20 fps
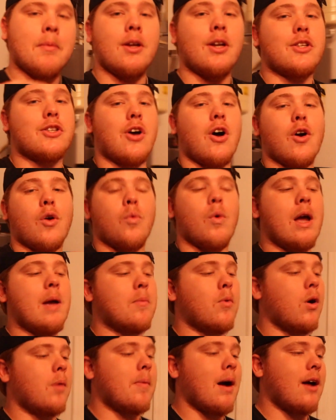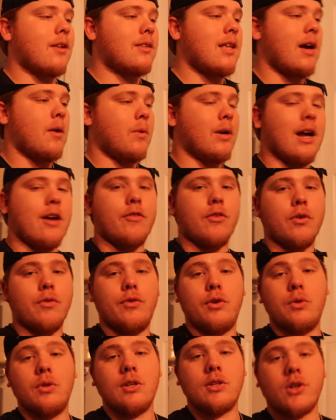gonna talk way more about that when I
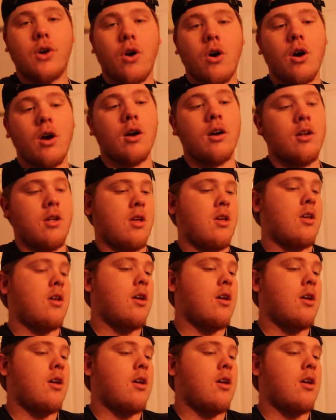review this car.